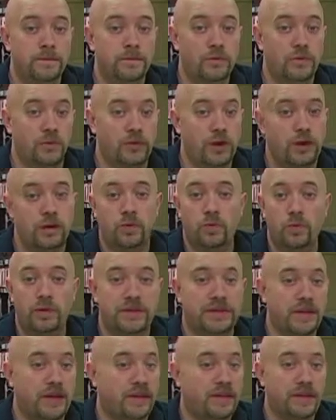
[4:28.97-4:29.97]
Okay, we
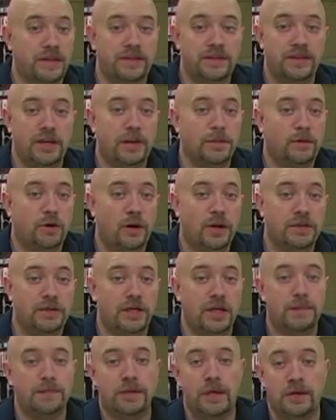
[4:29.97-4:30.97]
take that same
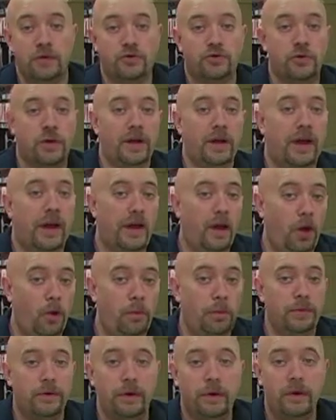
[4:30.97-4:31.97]
concept and try to
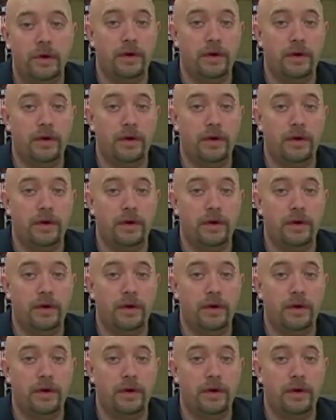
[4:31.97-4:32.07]
help